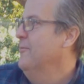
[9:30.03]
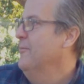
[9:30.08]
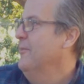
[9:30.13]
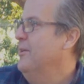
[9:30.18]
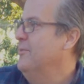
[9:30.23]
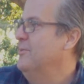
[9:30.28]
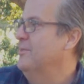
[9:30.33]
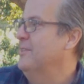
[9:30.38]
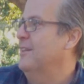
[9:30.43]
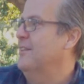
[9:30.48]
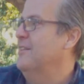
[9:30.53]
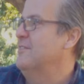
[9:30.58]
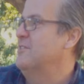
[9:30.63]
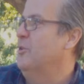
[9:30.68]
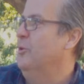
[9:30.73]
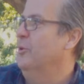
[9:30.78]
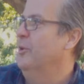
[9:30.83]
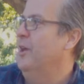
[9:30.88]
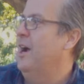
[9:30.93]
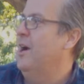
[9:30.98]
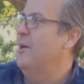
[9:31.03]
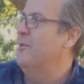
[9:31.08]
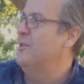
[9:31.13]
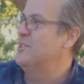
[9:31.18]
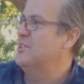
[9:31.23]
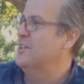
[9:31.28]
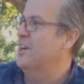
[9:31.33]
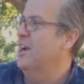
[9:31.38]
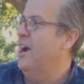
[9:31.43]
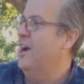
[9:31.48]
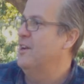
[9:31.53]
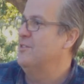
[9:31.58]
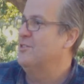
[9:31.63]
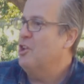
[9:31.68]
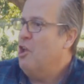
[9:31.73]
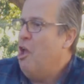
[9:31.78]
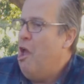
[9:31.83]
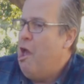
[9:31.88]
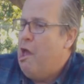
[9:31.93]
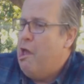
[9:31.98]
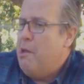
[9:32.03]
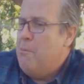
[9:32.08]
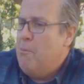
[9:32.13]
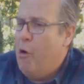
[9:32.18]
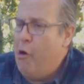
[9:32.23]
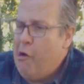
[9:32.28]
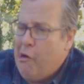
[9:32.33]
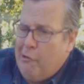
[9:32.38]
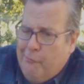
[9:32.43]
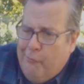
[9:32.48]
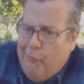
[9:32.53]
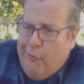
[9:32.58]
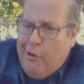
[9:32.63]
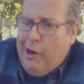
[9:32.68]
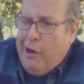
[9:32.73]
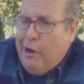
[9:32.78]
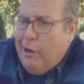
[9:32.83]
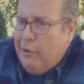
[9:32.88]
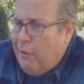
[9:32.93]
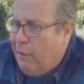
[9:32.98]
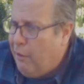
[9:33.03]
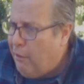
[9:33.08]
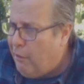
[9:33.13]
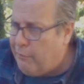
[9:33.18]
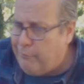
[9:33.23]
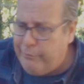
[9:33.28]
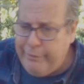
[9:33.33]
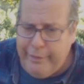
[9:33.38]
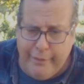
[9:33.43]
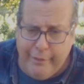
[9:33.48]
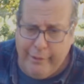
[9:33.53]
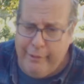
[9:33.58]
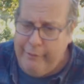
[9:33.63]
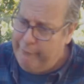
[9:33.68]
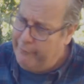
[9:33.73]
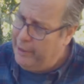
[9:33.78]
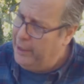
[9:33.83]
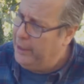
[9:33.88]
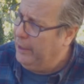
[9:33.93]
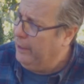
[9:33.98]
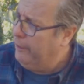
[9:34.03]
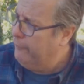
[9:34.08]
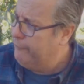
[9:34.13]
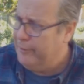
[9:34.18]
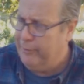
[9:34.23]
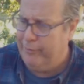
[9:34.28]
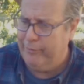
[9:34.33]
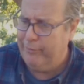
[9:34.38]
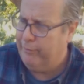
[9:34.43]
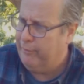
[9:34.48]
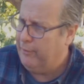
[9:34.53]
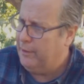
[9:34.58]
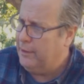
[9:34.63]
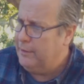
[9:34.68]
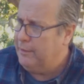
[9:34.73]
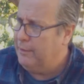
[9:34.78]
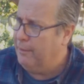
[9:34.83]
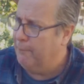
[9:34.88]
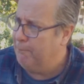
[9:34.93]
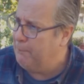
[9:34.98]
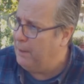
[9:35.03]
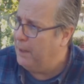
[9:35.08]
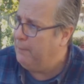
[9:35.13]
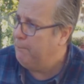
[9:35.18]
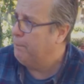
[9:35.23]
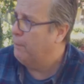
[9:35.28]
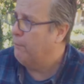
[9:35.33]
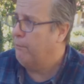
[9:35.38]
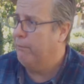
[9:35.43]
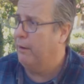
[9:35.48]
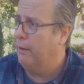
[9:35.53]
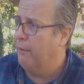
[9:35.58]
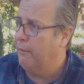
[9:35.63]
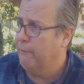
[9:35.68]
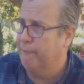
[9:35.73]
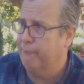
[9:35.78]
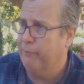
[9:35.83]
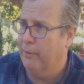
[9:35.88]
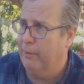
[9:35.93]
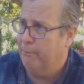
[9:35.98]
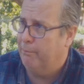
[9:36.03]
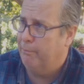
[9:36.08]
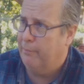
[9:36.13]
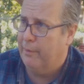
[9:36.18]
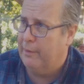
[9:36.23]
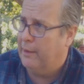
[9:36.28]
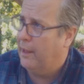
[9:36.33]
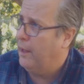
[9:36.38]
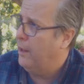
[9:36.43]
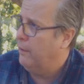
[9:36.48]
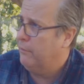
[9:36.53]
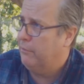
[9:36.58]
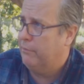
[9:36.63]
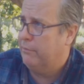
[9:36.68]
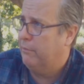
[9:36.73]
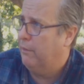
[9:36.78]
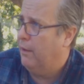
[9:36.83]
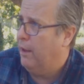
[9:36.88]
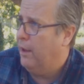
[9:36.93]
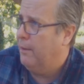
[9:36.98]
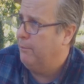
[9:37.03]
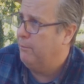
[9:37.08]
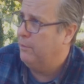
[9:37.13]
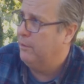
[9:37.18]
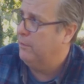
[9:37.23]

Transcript: He was like this old Irish guy. He's like, hey, Mark, Fred, uh, you know, I haven't seen the paperwork from the last time.